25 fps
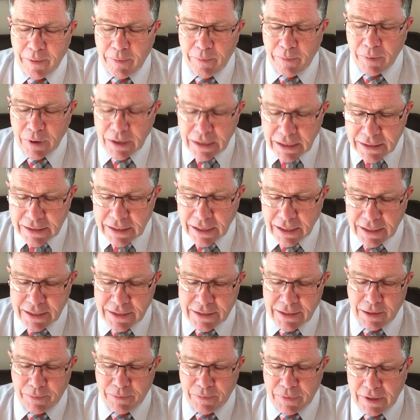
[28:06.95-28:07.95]
I'm going to tell you
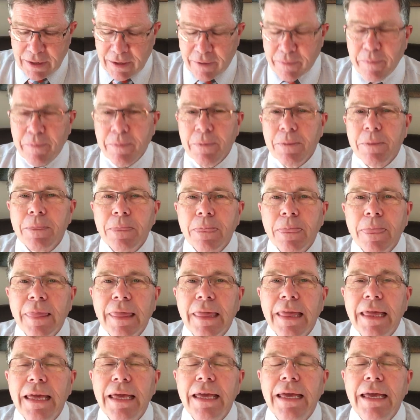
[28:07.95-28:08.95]
something.
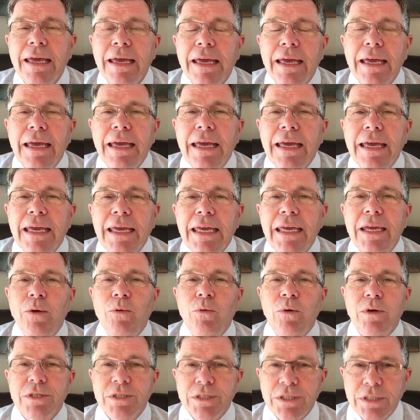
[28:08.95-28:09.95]
It
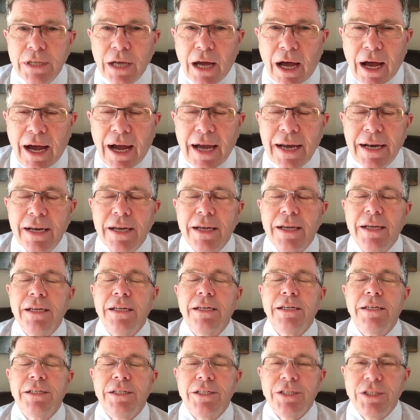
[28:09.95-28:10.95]
was not
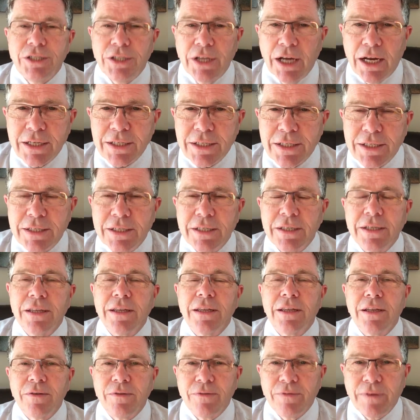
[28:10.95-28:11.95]
just
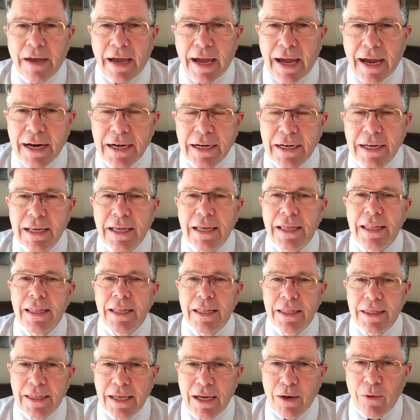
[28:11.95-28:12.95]
the fact
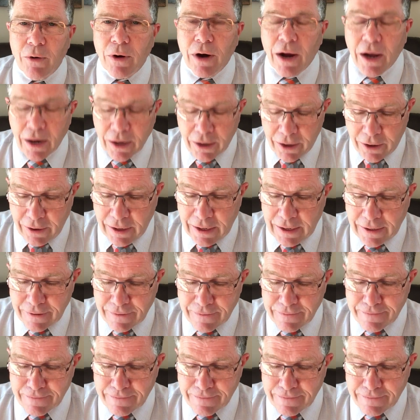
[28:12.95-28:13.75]
that they were hungry.